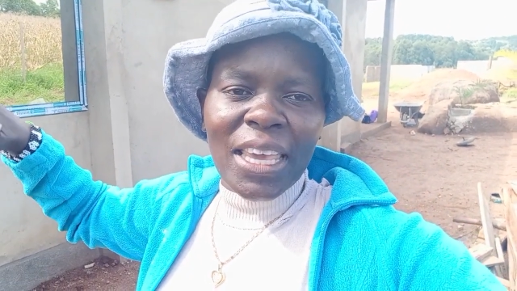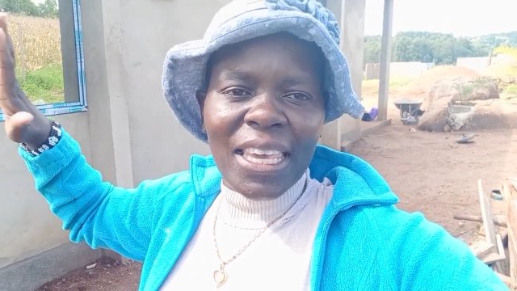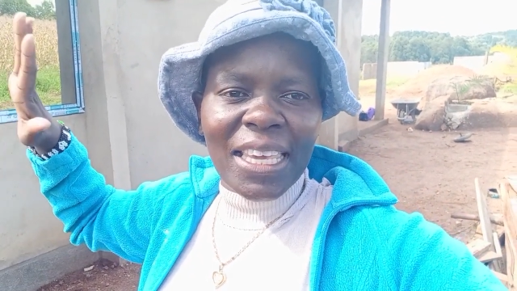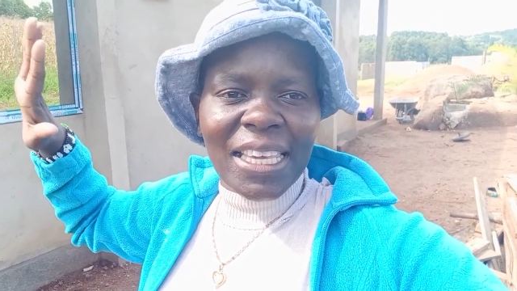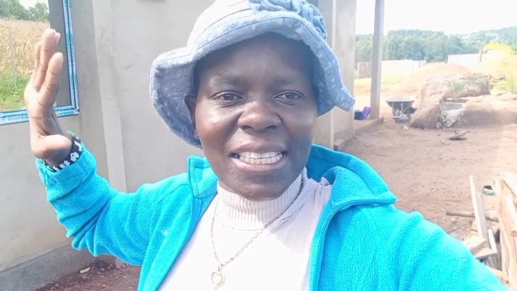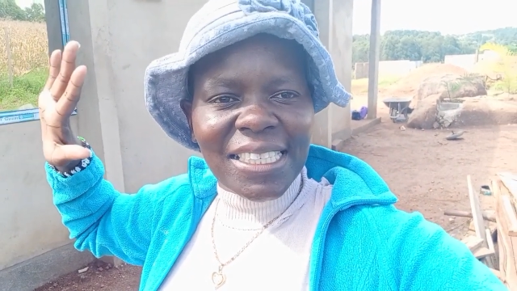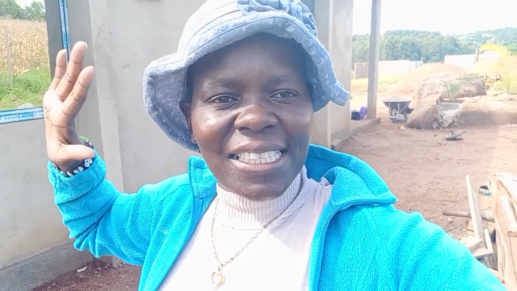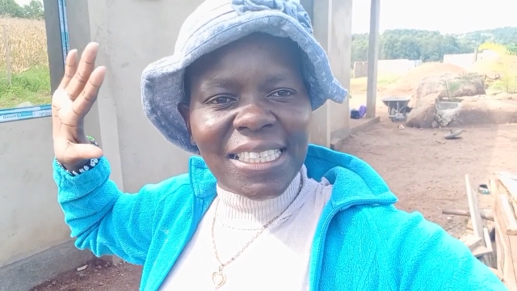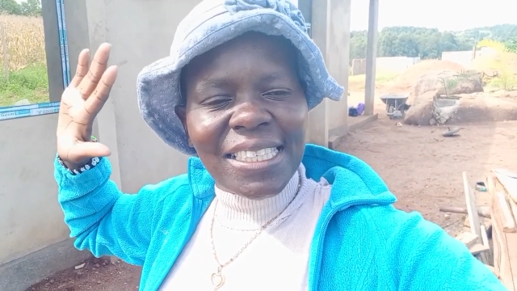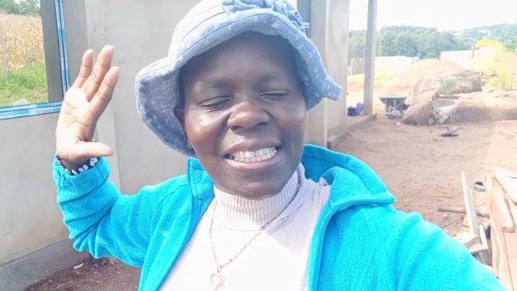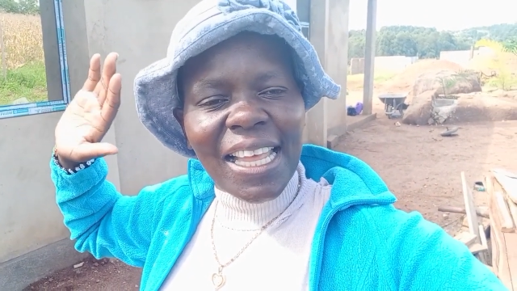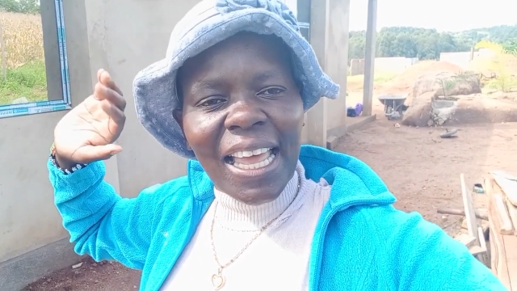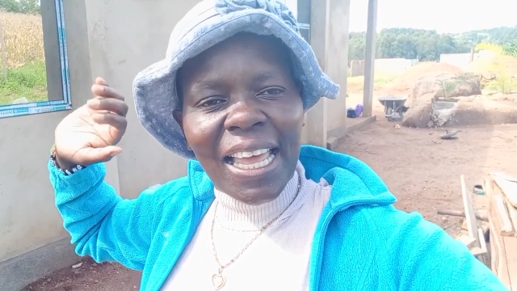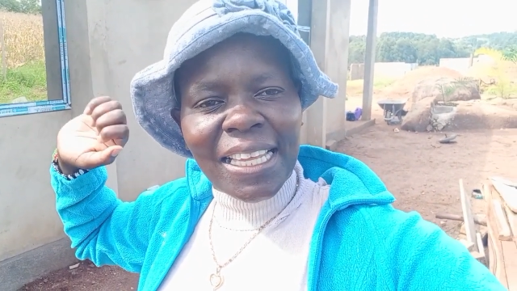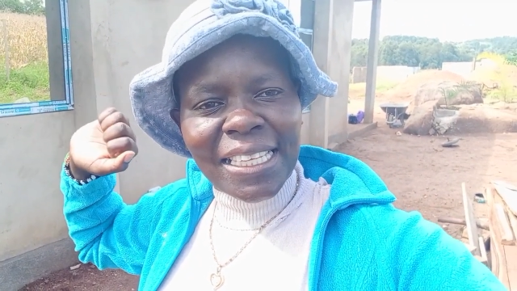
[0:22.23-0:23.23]
It's
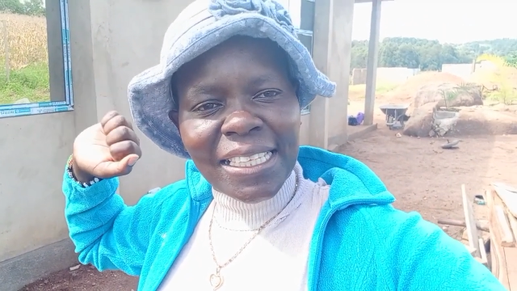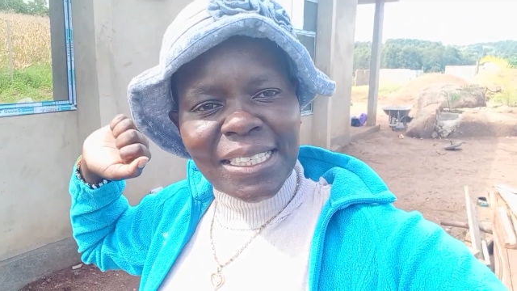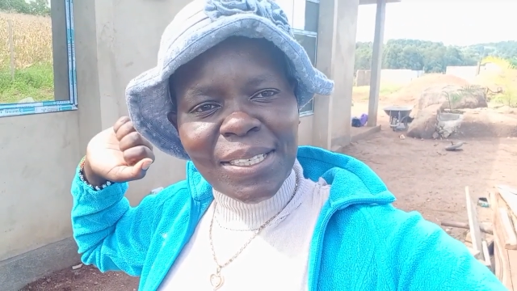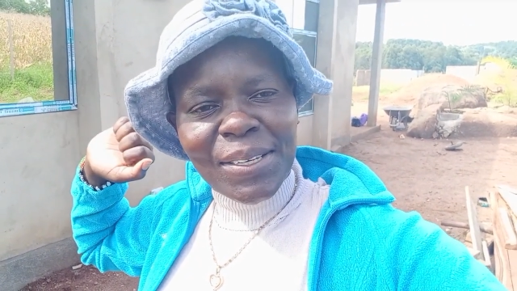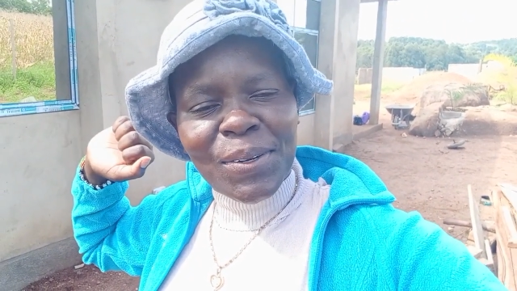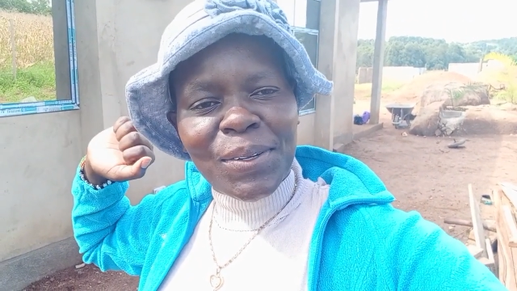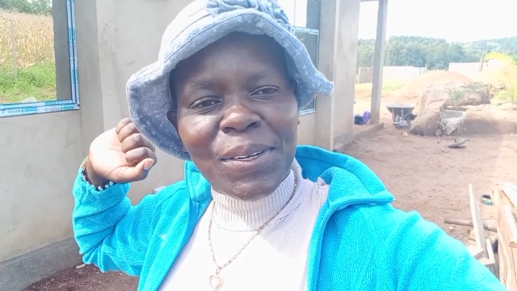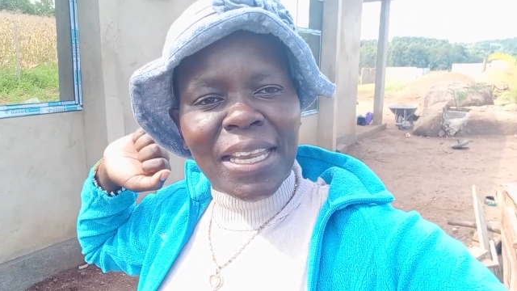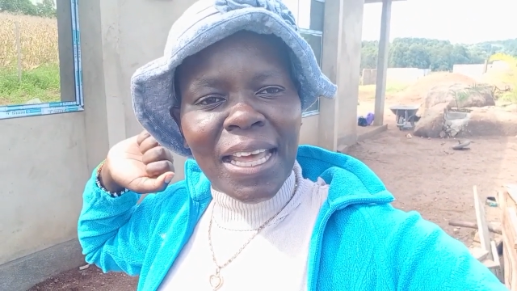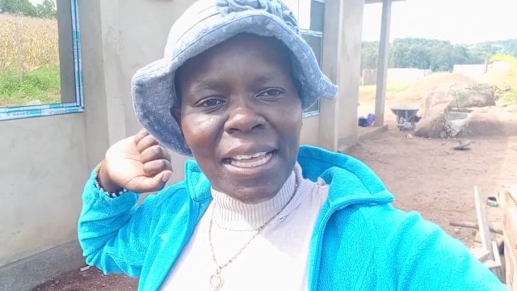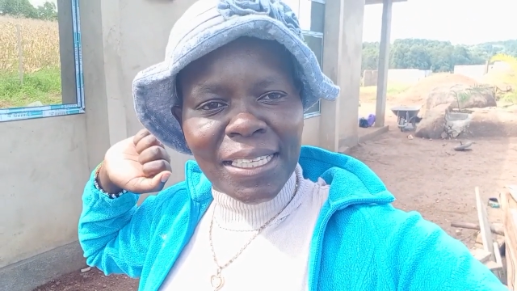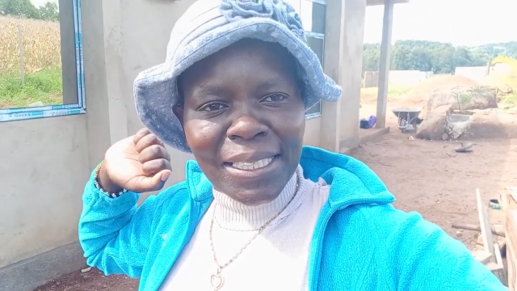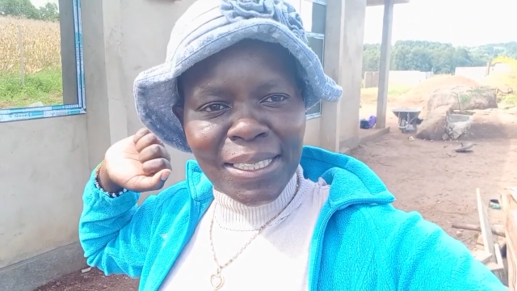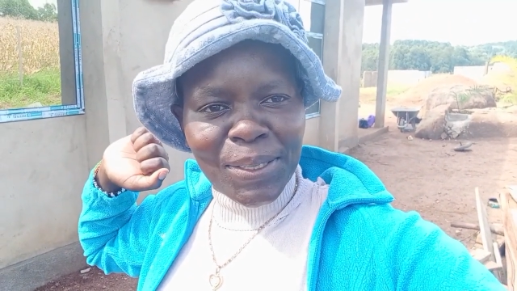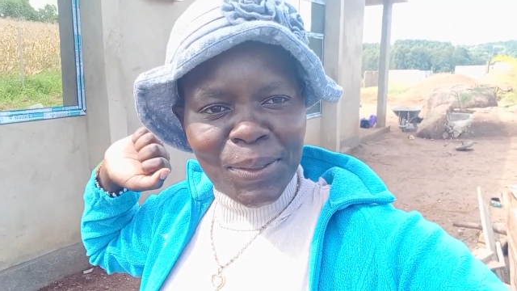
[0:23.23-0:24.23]

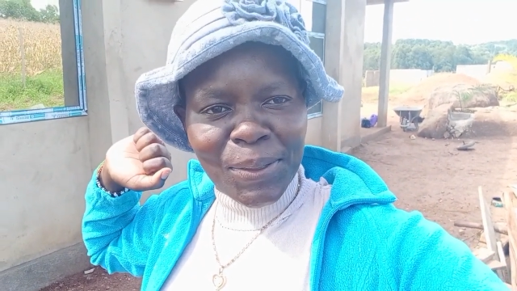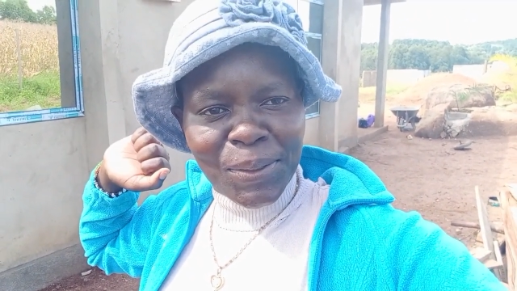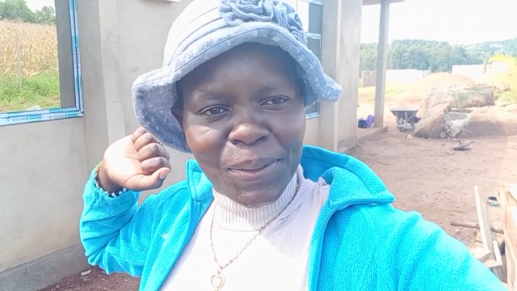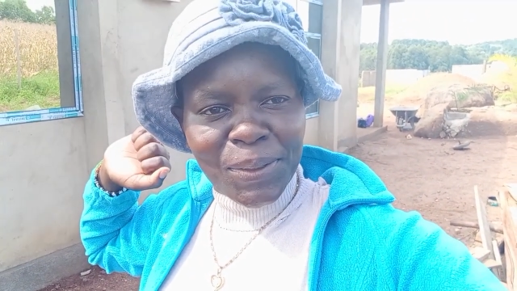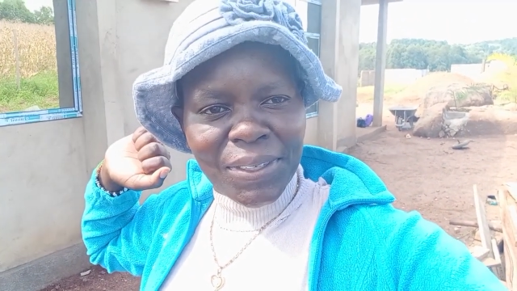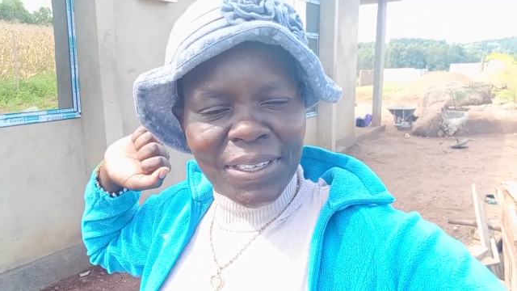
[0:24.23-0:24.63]
Nasto.